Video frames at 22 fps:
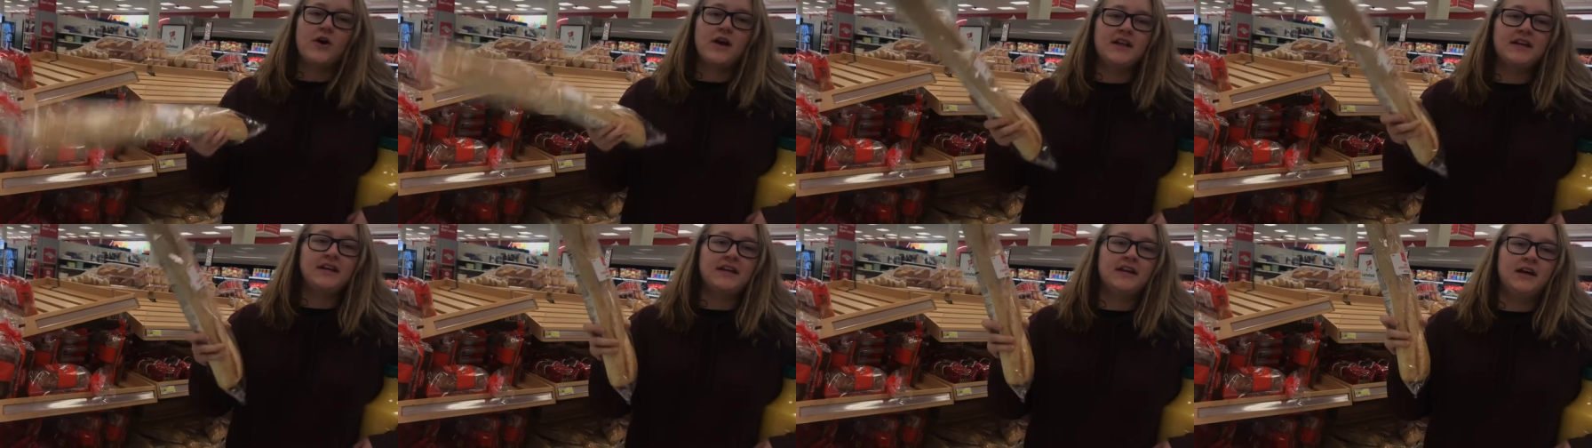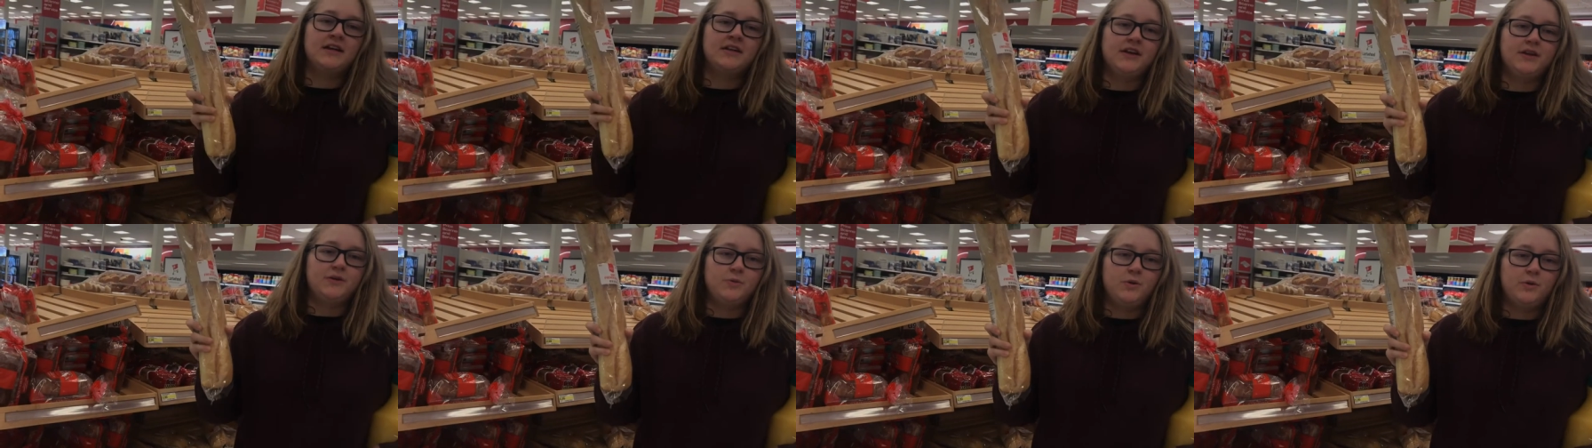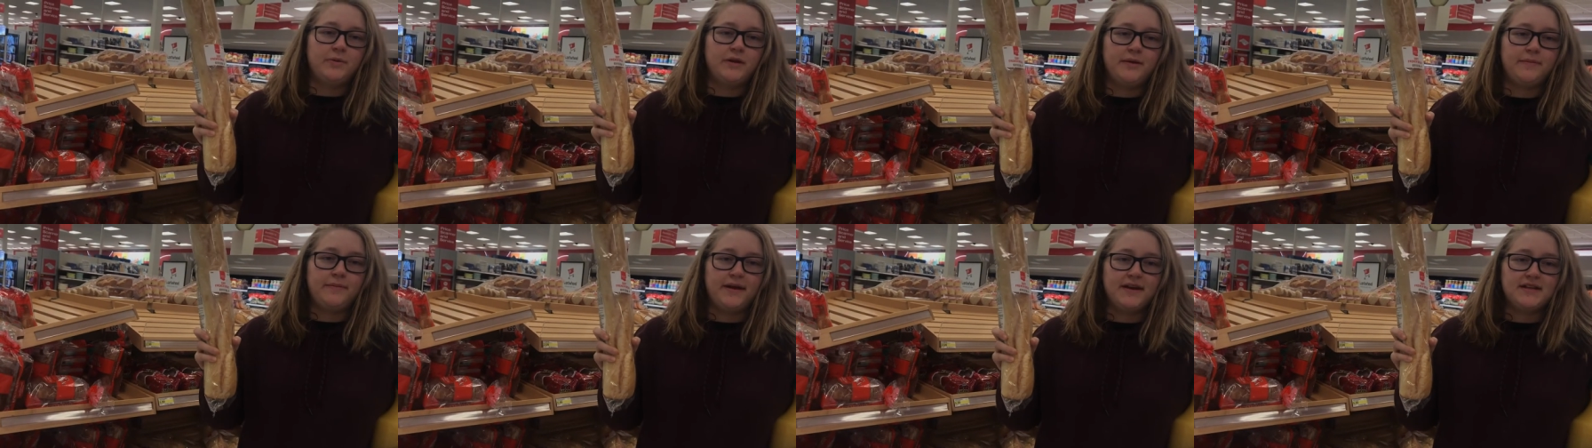get an onion. We'll
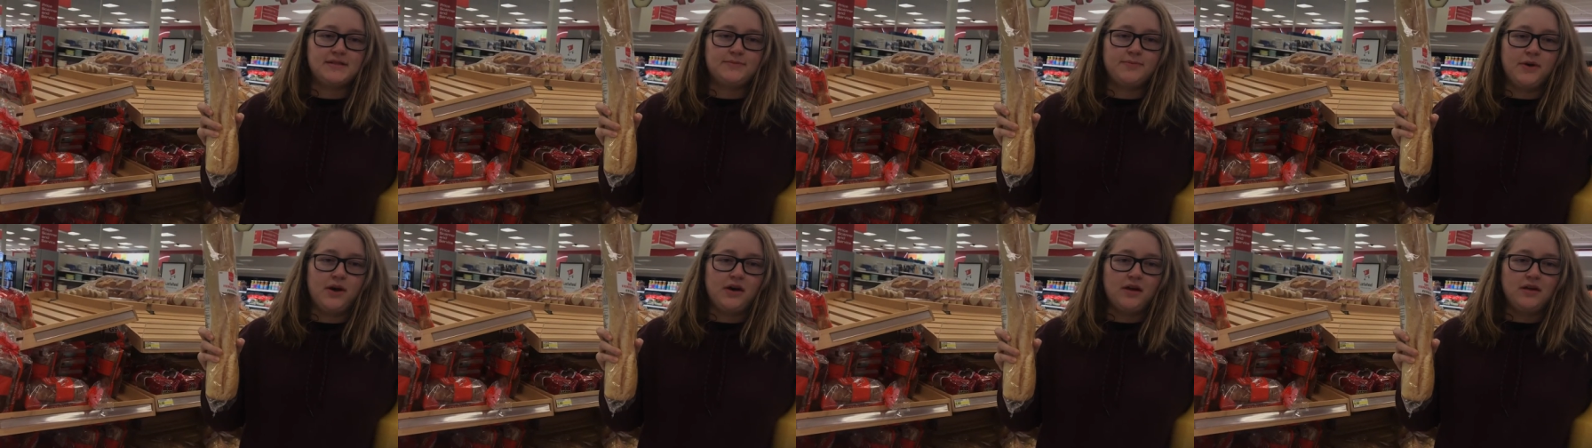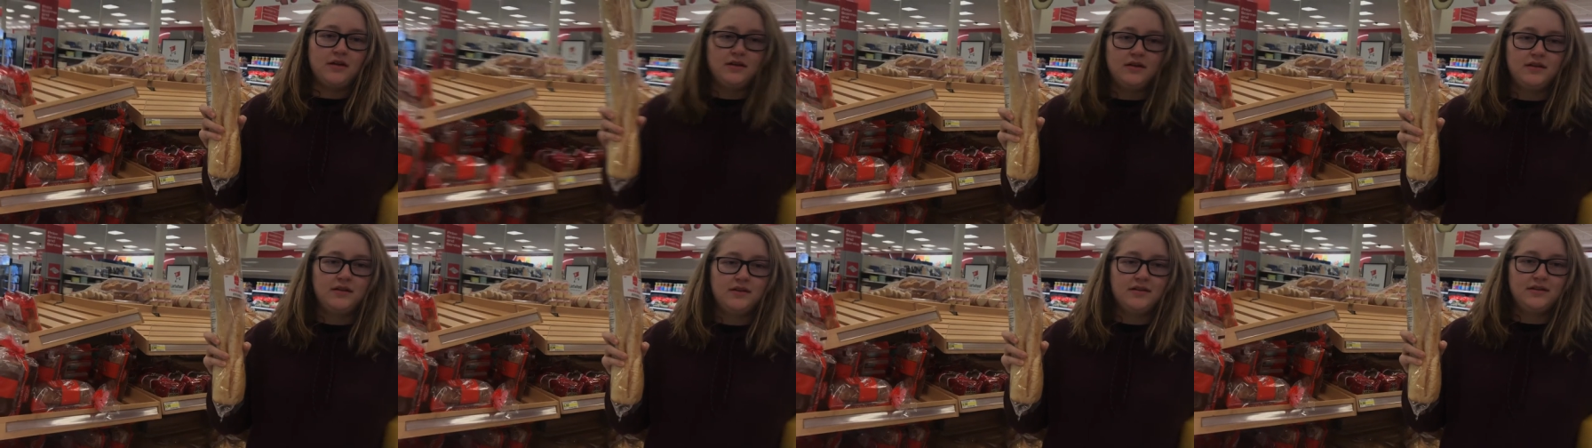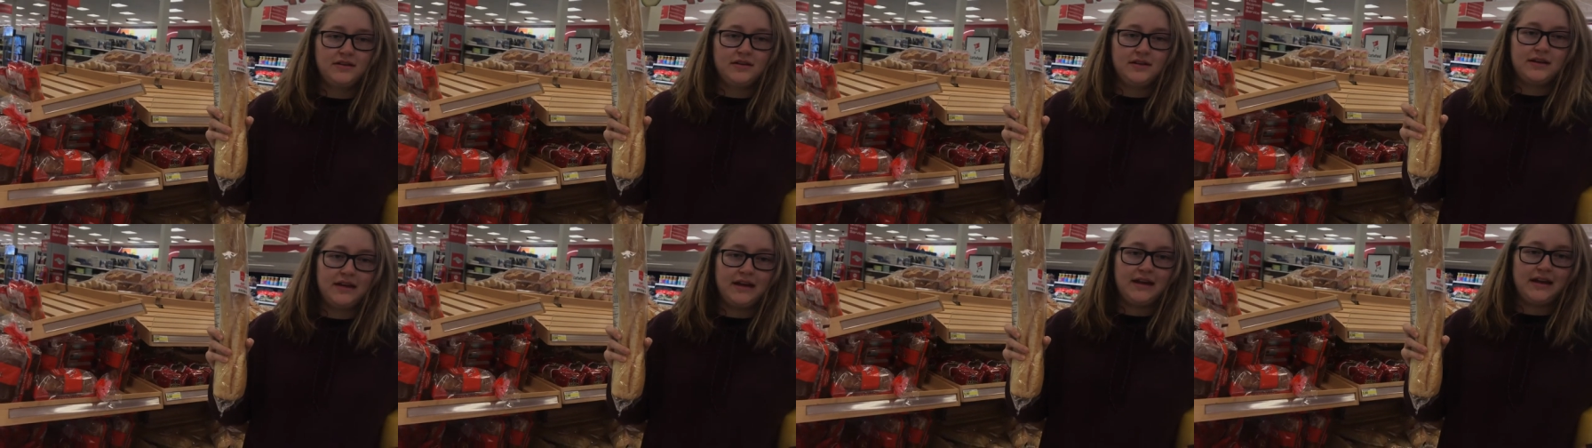play baseball.
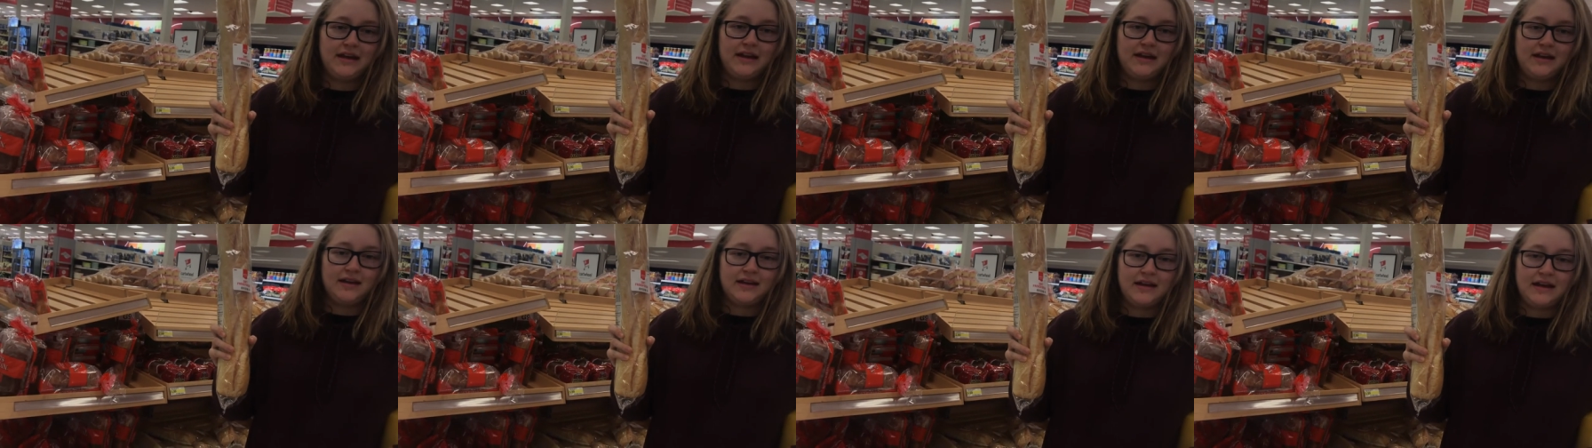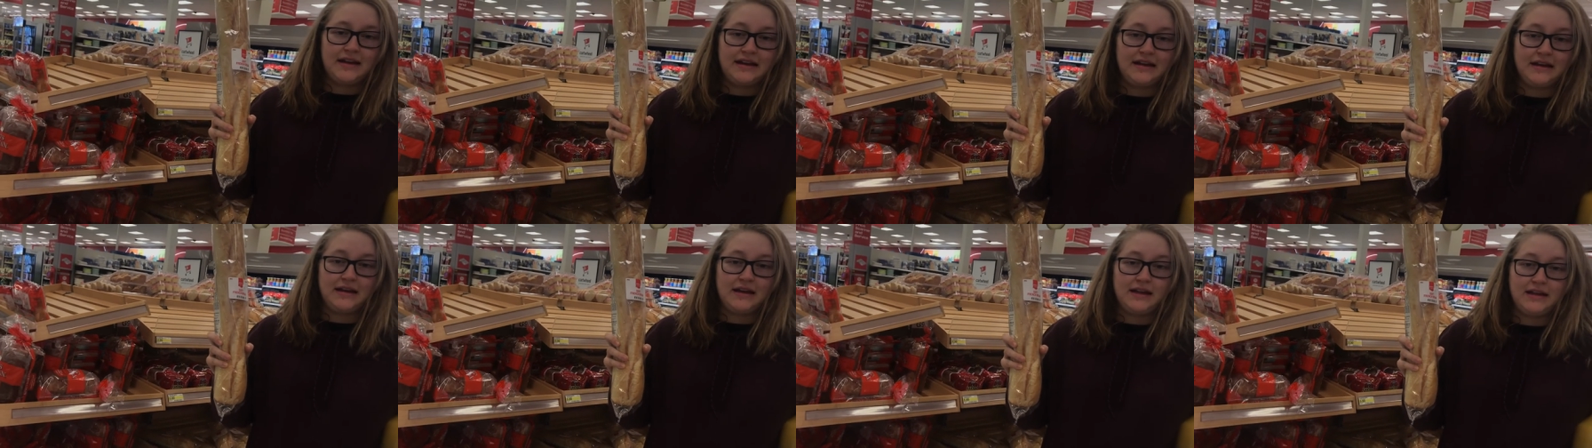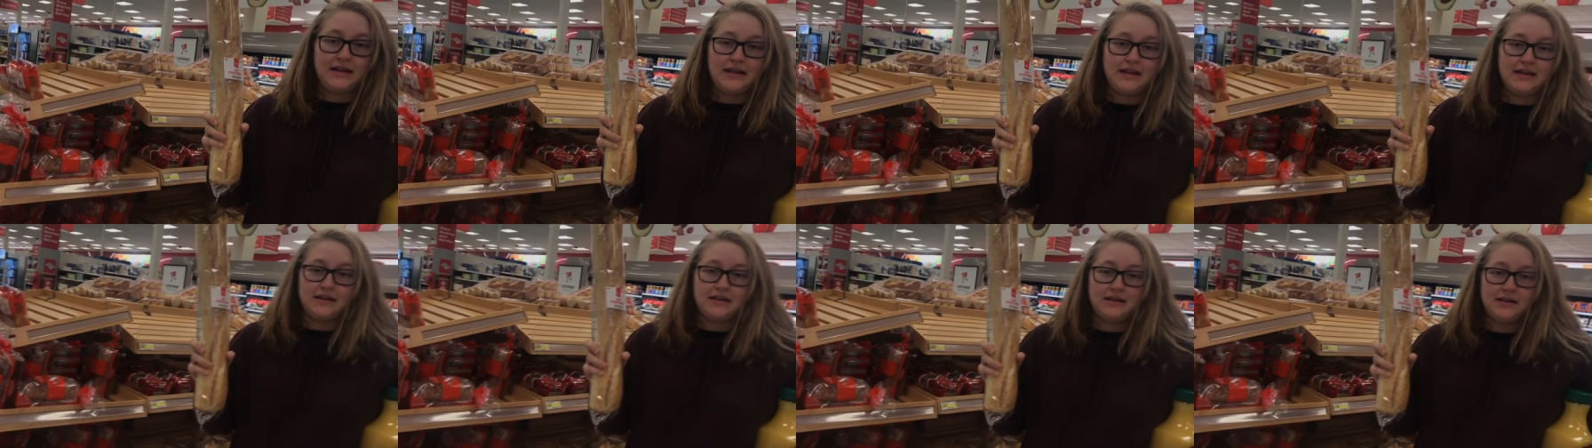get it. Get an
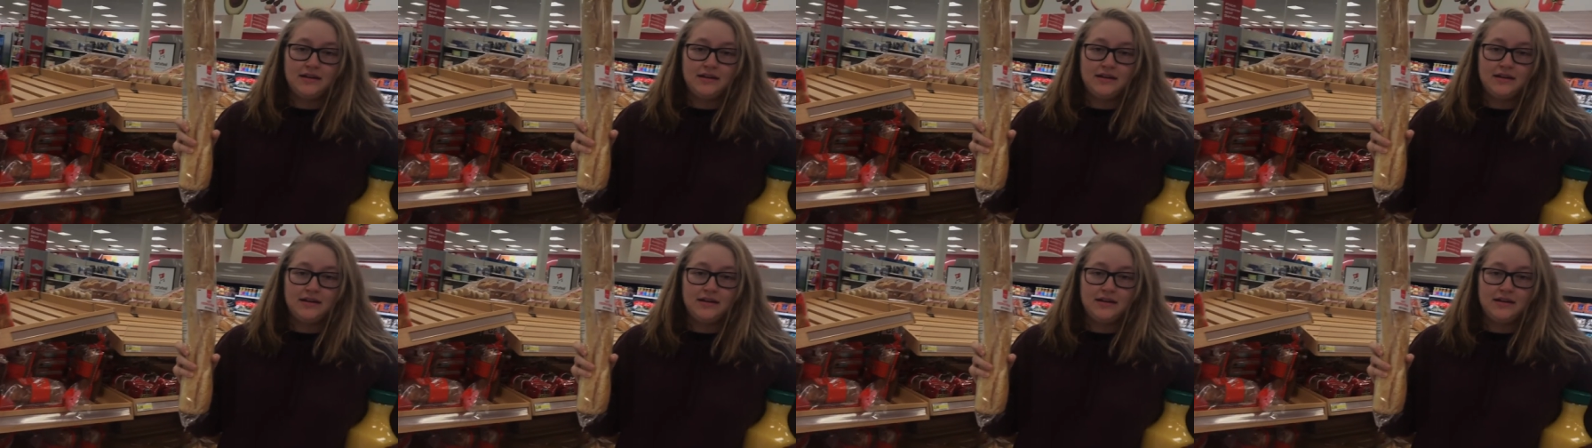onion.